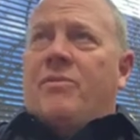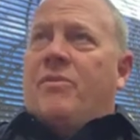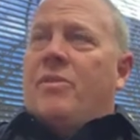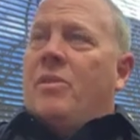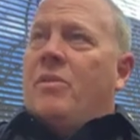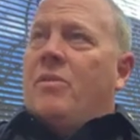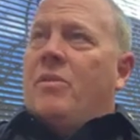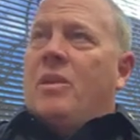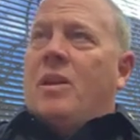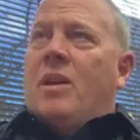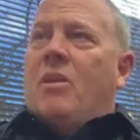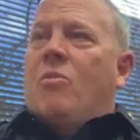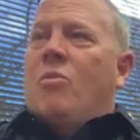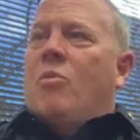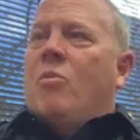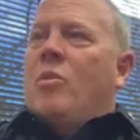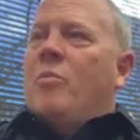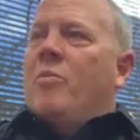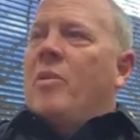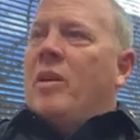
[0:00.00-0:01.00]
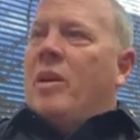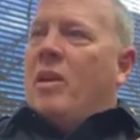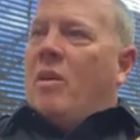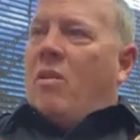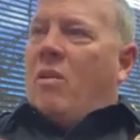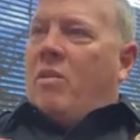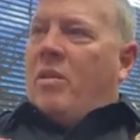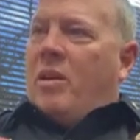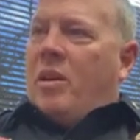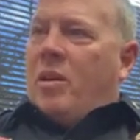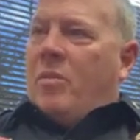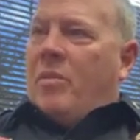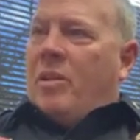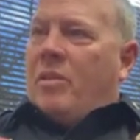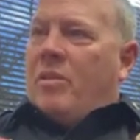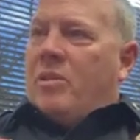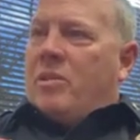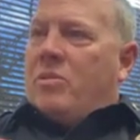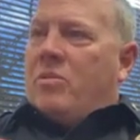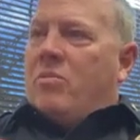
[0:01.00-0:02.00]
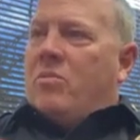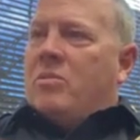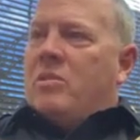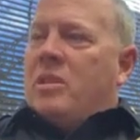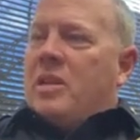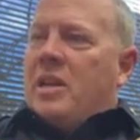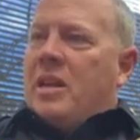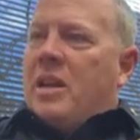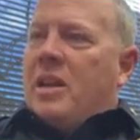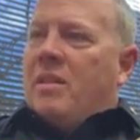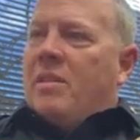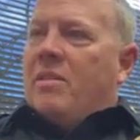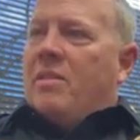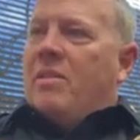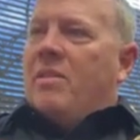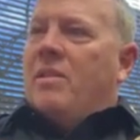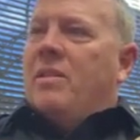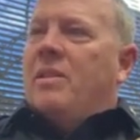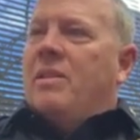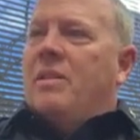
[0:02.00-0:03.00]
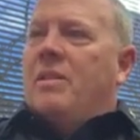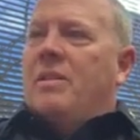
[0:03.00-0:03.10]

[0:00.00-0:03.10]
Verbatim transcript: field day where we bring all the elementary schools together.